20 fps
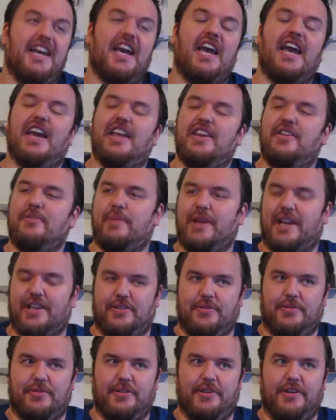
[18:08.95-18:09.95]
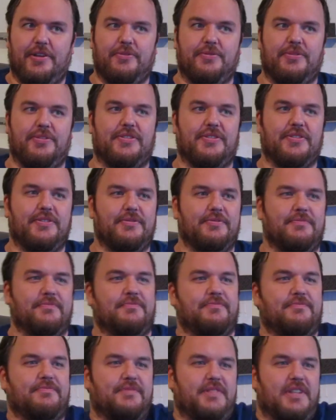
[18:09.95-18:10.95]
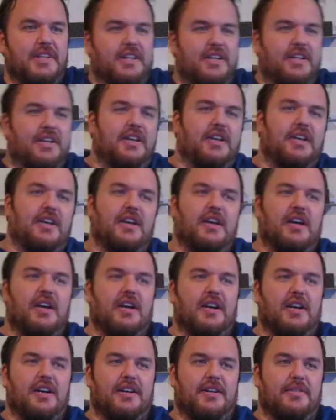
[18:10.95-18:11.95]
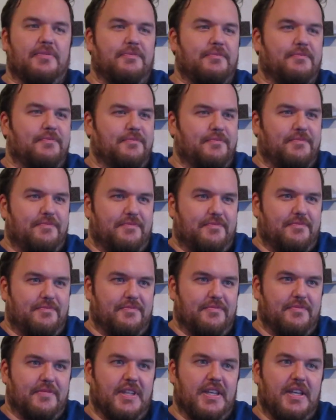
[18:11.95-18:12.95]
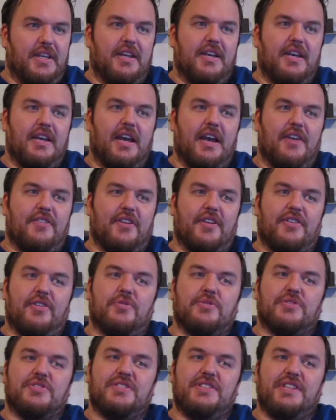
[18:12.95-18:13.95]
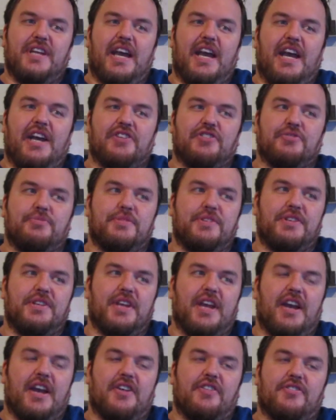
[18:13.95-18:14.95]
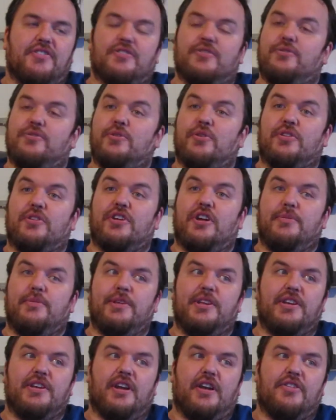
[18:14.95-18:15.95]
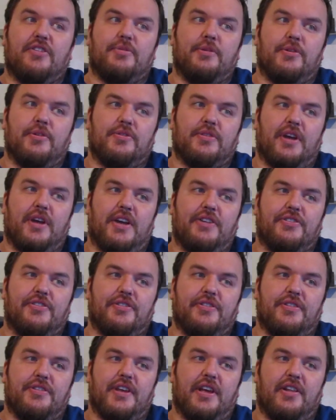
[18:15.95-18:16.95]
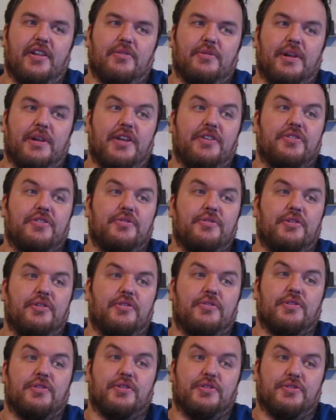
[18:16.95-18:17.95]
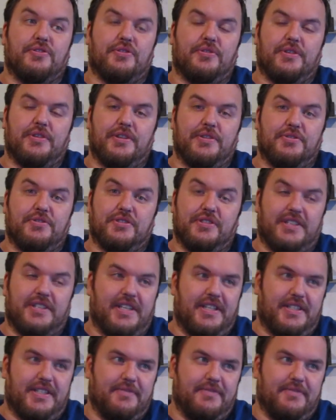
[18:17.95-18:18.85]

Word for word: and back to her notes. Um, as I don't see Ash being as forthcoming, I suppose I should tell what I do know of her story, shouldn't